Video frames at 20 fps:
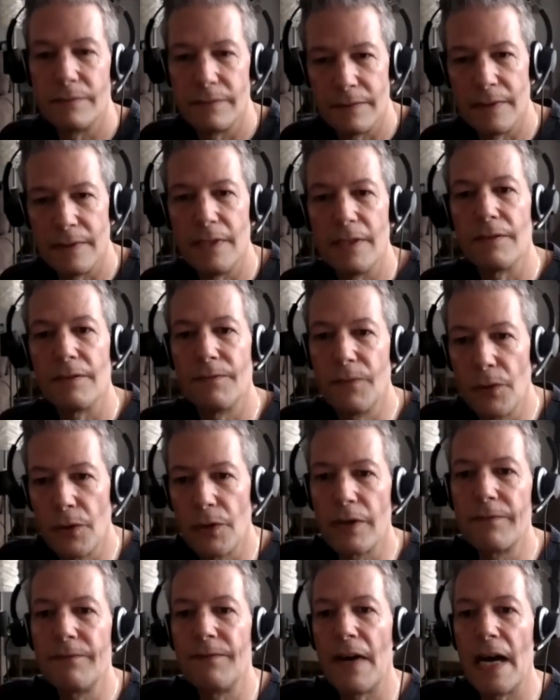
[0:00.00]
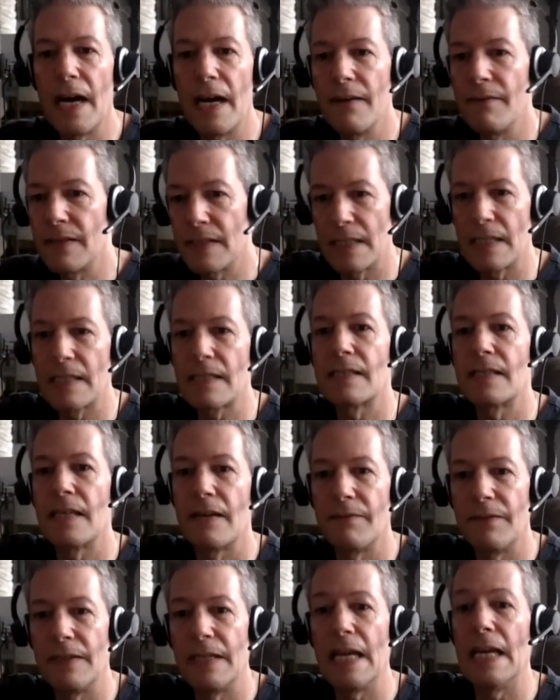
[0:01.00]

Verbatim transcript: you know, four, five, six, seven,